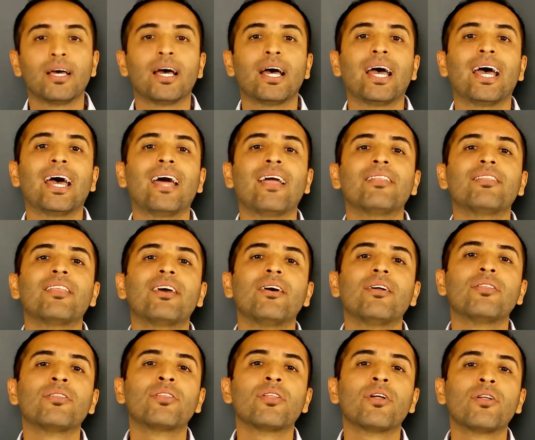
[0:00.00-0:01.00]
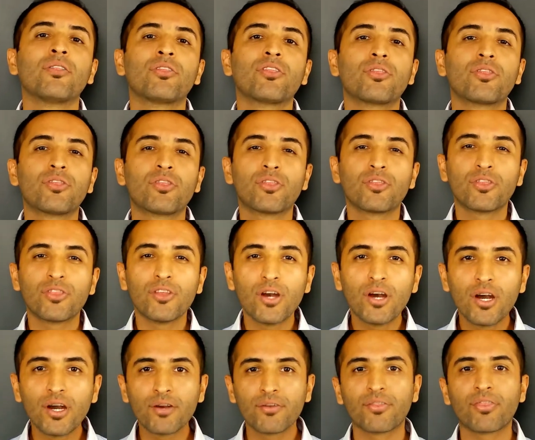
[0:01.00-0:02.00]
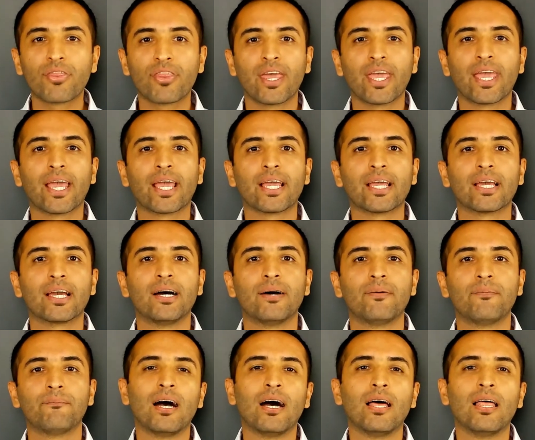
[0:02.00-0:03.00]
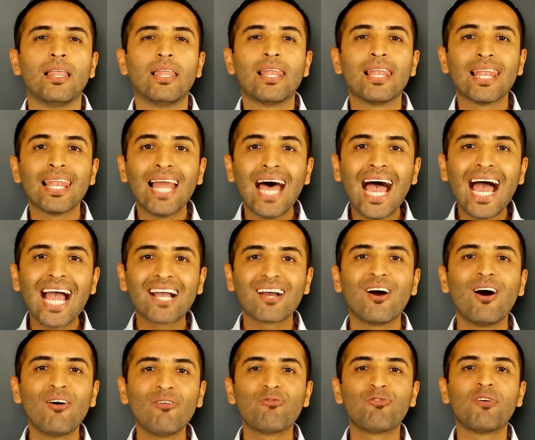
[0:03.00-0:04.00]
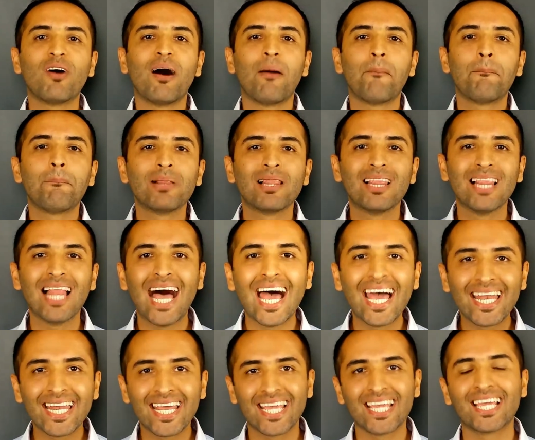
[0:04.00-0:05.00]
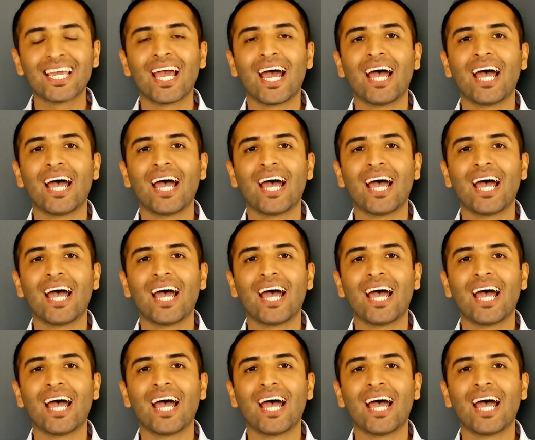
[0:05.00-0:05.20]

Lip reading: And the third thing, lack of planning